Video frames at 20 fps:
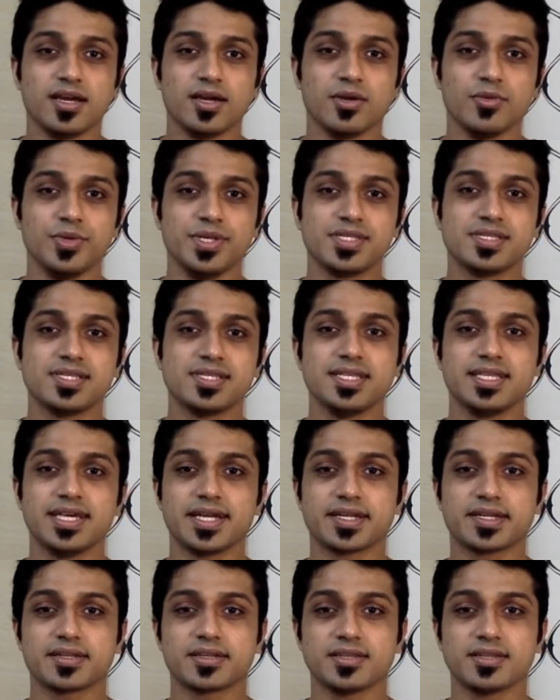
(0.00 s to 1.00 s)
we see
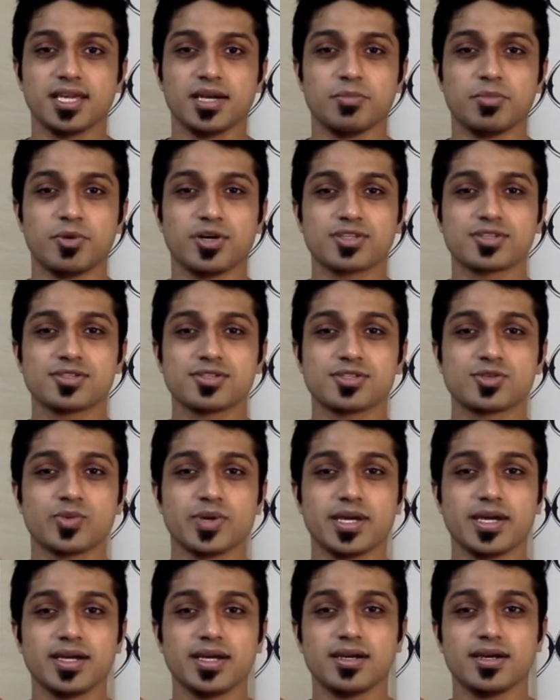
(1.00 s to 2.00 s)
that the apostles
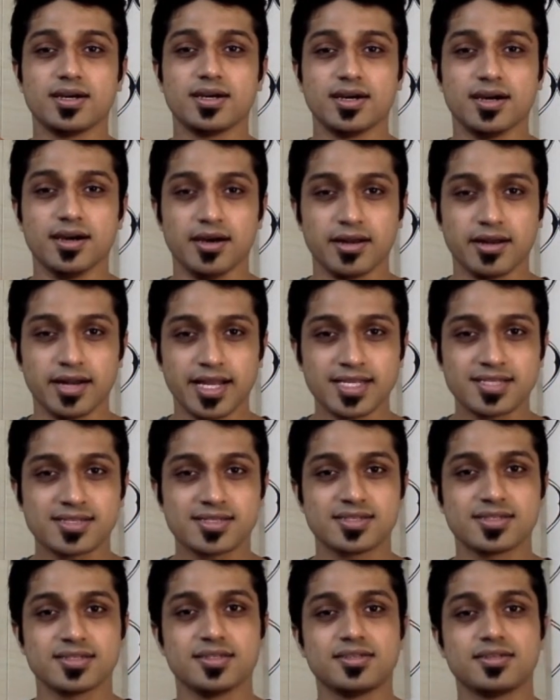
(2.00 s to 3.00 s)
were
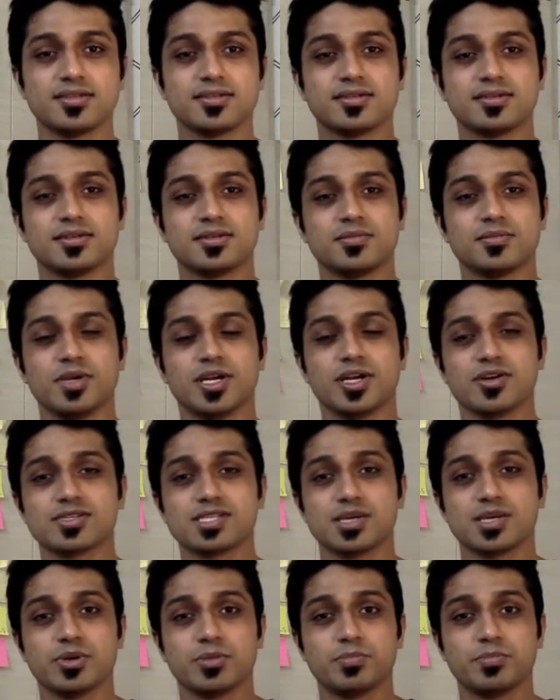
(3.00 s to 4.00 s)
arrested because
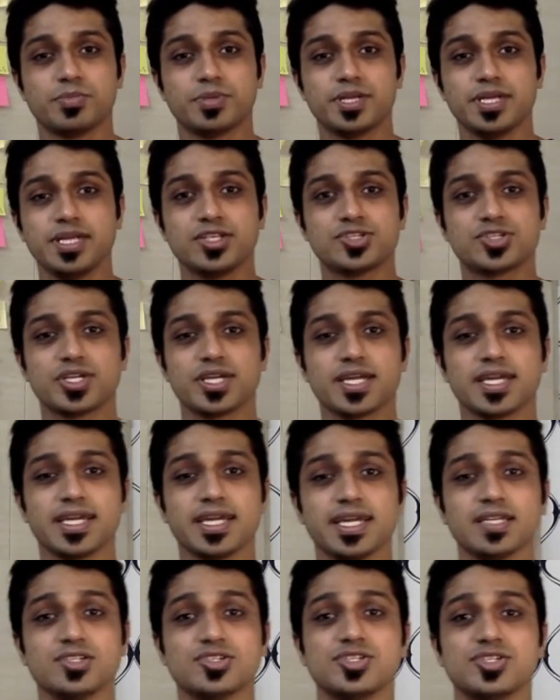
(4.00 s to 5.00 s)
they were preaching
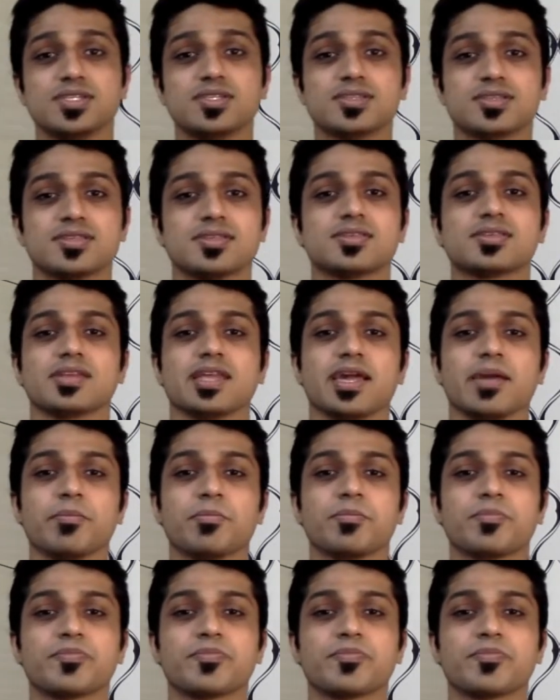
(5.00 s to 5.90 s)
in Jesus' name.